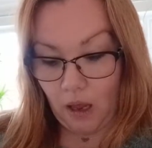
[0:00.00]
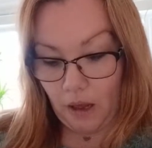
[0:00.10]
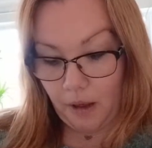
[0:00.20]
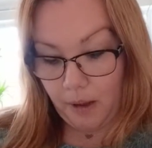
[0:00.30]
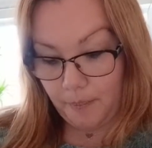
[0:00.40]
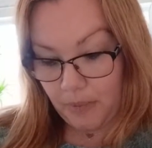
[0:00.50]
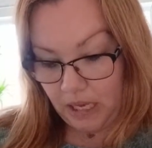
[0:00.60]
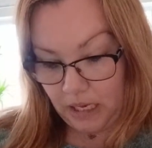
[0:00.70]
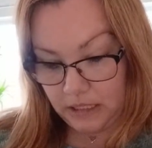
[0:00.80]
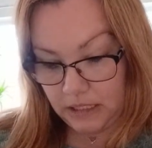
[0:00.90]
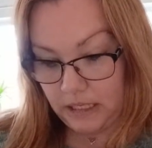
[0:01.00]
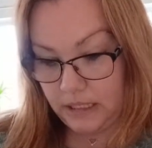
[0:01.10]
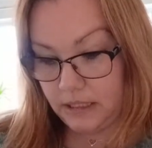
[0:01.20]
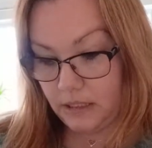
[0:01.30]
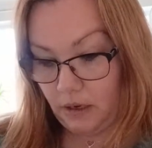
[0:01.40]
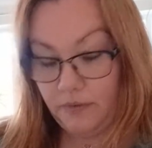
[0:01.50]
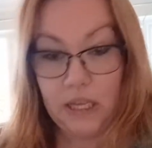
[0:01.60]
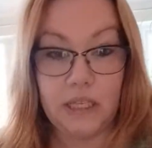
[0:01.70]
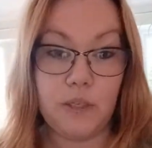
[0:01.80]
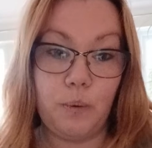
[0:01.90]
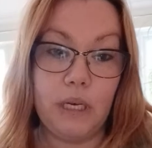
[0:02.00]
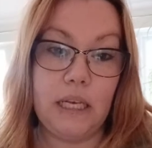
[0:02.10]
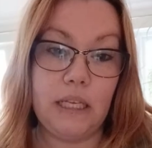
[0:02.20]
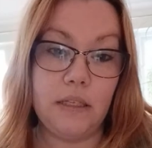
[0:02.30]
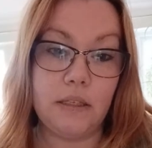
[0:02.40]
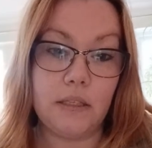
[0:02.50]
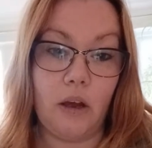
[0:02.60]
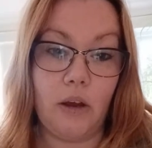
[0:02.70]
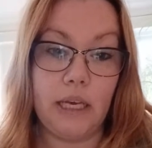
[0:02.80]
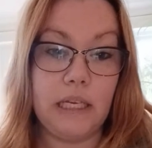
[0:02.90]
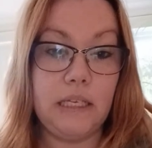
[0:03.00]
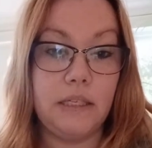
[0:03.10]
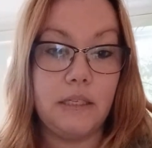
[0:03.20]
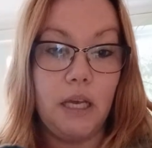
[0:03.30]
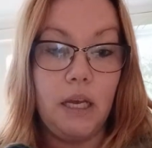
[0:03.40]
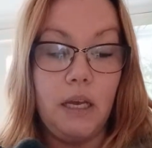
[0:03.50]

I've knit this one in size